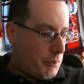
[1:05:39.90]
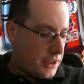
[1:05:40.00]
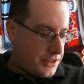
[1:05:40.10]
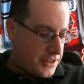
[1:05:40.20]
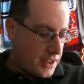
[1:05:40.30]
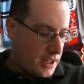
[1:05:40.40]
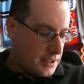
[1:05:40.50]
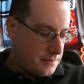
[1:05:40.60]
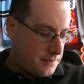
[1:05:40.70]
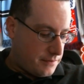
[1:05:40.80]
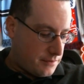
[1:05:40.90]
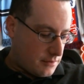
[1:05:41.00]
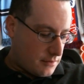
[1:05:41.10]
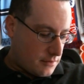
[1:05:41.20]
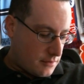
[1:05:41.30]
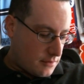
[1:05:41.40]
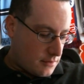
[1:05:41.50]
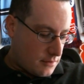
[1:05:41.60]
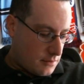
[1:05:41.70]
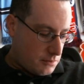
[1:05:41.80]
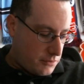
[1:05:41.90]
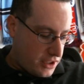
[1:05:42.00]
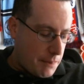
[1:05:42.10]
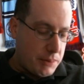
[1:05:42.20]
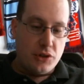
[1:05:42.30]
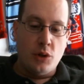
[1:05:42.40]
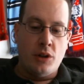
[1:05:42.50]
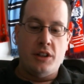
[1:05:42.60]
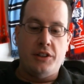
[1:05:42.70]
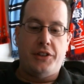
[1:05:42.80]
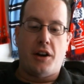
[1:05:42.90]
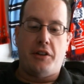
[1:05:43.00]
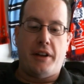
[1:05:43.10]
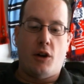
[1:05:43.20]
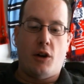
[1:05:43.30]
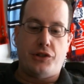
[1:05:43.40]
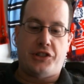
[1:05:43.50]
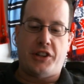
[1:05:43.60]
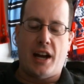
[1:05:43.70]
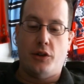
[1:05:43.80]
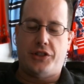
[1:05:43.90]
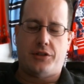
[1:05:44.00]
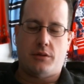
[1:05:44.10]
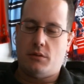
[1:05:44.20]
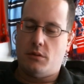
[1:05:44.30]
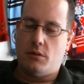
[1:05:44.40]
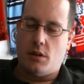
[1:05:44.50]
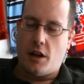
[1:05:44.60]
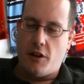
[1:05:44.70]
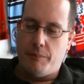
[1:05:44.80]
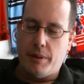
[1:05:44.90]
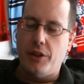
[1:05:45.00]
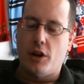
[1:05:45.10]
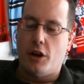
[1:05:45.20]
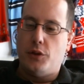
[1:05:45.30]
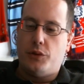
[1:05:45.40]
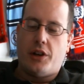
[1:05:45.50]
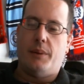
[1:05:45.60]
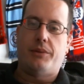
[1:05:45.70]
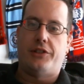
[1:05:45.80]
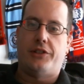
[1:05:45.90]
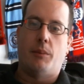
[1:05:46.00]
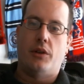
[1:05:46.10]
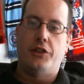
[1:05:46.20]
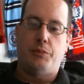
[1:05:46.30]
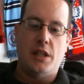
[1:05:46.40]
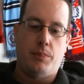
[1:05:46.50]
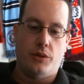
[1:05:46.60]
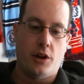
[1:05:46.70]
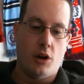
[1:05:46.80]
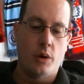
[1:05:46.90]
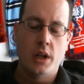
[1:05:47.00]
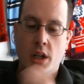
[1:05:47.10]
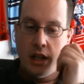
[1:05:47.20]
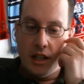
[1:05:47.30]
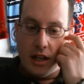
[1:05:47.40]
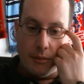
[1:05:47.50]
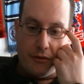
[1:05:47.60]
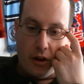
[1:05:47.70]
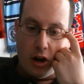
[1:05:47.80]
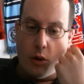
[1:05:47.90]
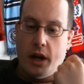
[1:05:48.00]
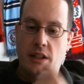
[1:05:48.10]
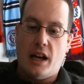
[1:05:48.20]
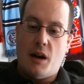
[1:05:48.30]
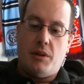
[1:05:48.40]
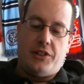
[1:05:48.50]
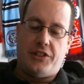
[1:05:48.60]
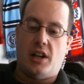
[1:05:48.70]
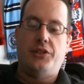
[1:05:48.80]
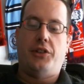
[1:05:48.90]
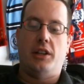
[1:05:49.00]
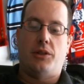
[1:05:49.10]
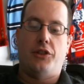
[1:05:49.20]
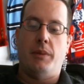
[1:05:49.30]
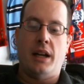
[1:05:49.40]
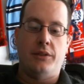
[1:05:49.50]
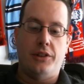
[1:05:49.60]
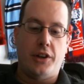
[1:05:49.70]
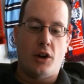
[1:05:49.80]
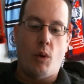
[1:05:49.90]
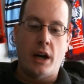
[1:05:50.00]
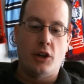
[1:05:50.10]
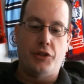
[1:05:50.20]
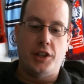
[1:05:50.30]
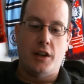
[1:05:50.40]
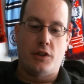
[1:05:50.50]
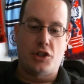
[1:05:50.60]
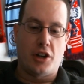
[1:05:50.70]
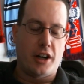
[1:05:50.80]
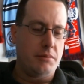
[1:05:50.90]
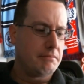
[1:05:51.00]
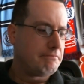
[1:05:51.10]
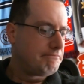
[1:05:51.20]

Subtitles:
But the opportunity's there now, it sounds. I've been there a few times this summer, as people know. I'm far away now, but it sounds like the demand is there. Why don't they give it a shot?